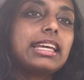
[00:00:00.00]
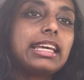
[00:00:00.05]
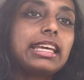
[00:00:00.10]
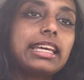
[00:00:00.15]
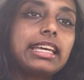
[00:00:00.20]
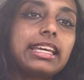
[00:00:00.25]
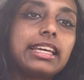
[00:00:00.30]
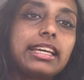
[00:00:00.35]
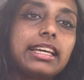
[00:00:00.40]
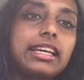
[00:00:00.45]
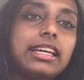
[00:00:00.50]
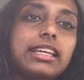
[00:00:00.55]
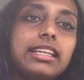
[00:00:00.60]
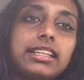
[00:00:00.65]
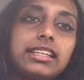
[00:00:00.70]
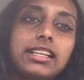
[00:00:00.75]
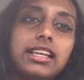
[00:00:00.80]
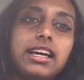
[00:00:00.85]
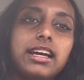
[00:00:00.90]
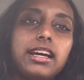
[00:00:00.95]

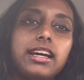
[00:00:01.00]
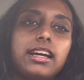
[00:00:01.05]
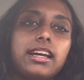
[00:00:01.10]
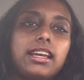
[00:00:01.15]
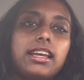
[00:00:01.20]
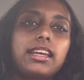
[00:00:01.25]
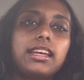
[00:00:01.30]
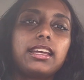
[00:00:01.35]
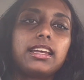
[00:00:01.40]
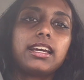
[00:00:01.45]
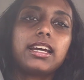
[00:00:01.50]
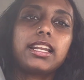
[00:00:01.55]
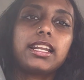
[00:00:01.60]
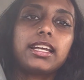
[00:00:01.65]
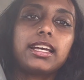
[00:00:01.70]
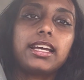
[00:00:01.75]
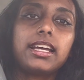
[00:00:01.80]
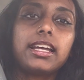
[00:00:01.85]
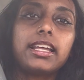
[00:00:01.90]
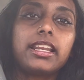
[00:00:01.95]
and I had
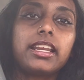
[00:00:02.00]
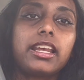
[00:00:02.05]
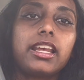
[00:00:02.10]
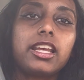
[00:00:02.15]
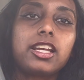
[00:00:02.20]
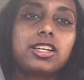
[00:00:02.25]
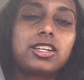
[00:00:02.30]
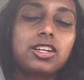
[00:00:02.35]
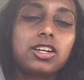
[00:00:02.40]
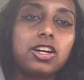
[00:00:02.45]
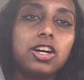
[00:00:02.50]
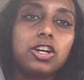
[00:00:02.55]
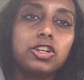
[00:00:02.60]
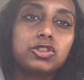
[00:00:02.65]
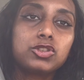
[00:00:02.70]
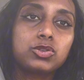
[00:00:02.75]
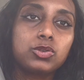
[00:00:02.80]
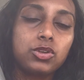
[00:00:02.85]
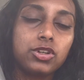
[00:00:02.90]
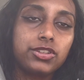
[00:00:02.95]
a headache, a
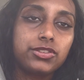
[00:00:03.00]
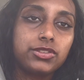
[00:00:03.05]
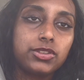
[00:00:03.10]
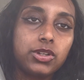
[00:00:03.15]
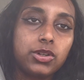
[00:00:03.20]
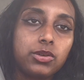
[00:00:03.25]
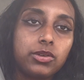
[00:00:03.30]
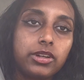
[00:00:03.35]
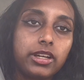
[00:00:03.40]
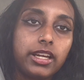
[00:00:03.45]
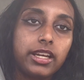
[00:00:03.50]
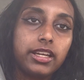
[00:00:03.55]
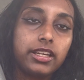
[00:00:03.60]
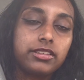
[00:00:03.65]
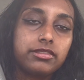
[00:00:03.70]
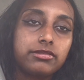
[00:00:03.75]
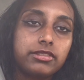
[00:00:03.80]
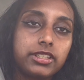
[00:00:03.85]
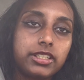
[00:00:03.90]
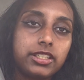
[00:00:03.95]
sore throat,
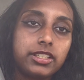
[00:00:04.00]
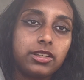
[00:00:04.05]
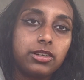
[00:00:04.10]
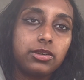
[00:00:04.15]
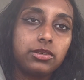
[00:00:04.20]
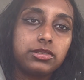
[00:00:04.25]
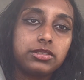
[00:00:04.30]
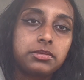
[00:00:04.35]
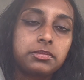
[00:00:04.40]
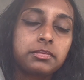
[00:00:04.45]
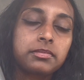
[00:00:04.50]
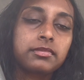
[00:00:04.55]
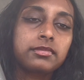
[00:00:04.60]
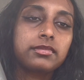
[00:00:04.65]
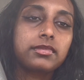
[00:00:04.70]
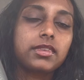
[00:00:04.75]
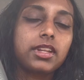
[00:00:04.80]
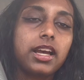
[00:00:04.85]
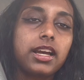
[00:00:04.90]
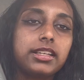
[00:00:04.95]
and runny nose.
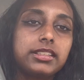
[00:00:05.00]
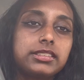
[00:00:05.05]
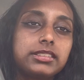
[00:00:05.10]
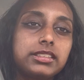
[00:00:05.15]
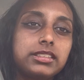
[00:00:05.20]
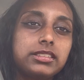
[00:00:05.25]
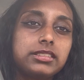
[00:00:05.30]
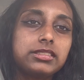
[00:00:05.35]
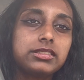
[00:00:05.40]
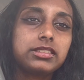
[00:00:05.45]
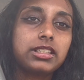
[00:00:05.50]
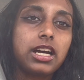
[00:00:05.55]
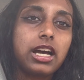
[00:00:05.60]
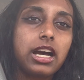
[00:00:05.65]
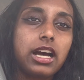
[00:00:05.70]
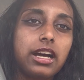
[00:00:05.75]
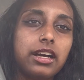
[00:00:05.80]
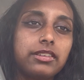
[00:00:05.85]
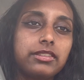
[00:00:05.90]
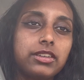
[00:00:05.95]
I still
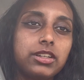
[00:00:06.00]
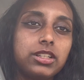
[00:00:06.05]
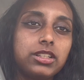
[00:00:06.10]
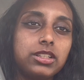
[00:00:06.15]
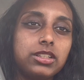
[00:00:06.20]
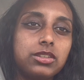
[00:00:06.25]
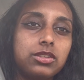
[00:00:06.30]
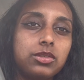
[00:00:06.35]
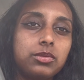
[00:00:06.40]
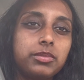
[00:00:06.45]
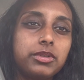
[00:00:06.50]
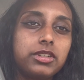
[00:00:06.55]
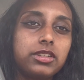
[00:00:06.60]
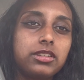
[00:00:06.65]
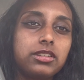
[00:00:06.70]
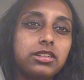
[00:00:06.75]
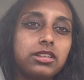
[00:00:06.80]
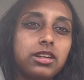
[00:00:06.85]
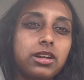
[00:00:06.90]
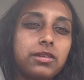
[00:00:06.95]
have a little
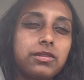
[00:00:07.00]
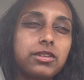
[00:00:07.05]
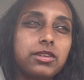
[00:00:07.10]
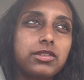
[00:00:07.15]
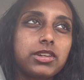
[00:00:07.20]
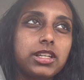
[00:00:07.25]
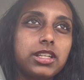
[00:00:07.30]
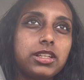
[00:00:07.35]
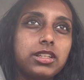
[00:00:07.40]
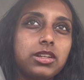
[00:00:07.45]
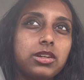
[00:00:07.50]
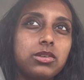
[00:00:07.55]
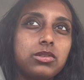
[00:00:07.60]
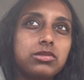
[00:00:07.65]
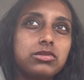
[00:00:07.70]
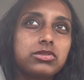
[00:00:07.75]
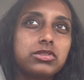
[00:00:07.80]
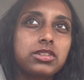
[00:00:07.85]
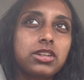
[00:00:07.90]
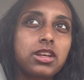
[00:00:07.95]
bit of a runny
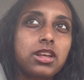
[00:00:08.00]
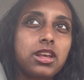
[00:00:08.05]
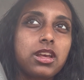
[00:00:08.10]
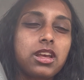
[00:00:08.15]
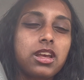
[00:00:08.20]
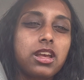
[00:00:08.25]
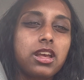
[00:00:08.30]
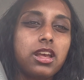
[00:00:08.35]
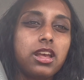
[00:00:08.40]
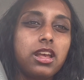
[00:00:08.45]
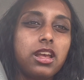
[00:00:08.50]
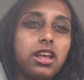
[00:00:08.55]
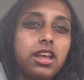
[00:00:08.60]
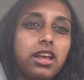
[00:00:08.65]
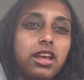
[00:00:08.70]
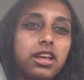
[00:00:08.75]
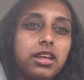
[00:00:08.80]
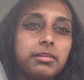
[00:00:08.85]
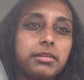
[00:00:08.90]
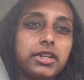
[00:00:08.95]
nose,
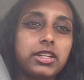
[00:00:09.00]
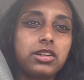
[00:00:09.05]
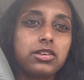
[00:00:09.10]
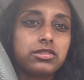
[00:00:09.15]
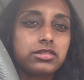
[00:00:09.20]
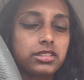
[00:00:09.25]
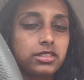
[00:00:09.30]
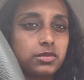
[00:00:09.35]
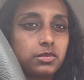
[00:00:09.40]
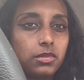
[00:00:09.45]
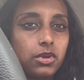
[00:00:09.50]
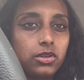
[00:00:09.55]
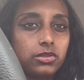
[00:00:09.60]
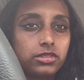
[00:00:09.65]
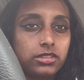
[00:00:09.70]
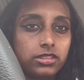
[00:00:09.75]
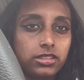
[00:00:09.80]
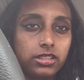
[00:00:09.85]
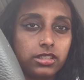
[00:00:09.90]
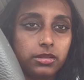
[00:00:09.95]
and my nose is
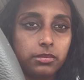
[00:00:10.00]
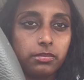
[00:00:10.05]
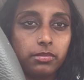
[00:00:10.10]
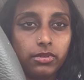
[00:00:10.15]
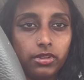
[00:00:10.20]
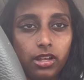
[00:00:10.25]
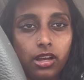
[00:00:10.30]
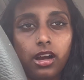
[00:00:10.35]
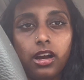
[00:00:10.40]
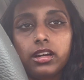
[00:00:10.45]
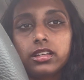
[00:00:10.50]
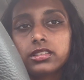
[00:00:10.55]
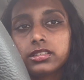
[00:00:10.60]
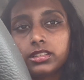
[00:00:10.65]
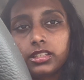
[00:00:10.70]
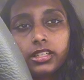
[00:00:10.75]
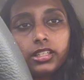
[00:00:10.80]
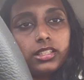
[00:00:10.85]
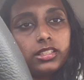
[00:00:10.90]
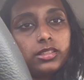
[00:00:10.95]
mostly blocked,
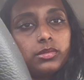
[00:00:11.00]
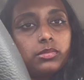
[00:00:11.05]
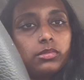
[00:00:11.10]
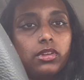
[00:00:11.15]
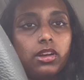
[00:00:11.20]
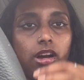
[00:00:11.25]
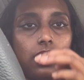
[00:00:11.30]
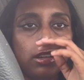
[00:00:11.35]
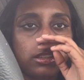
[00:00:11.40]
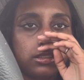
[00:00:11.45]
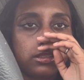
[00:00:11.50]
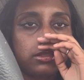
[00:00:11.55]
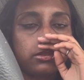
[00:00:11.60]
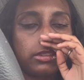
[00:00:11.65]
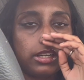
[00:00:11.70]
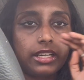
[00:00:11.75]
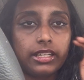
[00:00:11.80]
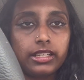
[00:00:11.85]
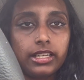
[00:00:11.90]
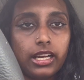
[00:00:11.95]
like it's blocked
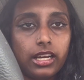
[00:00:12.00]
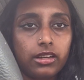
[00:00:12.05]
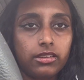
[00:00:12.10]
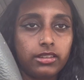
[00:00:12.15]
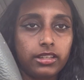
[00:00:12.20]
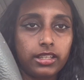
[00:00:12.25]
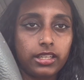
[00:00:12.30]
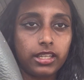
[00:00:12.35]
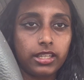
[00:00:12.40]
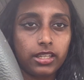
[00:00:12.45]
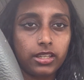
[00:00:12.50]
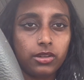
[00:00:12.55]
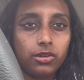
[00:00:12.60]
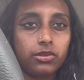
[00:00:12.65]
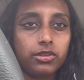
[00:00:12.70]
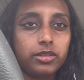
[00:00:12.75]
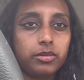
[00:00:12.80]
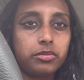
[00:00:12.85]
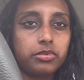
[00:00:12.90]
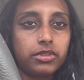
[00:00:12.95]
right now, like I can
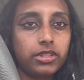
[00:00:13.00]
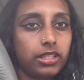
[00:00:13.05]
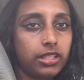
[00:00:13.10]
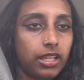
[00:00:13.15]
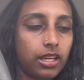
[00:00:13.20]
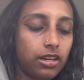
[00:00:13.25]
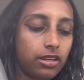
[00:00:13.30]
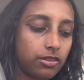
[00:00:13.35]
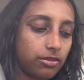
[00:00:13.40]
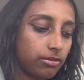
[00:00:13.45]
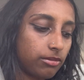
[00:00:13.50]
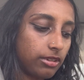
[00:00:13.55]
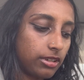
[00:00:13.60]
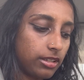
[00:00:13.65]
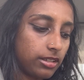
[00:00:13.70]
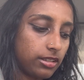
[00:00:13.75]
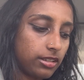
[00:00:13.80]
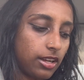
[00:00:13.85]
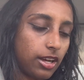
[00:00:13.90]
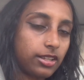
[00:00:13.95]
only breathe out of
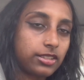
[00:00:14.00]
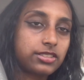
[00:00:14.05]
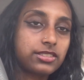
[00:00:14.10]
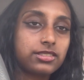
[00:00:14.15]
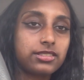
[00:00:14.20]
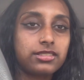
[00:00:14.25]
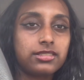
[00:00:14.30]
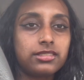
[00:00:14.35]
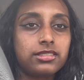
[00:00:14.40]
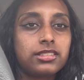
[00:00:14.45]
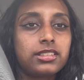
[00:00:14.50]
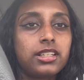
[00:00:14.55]
one nostril,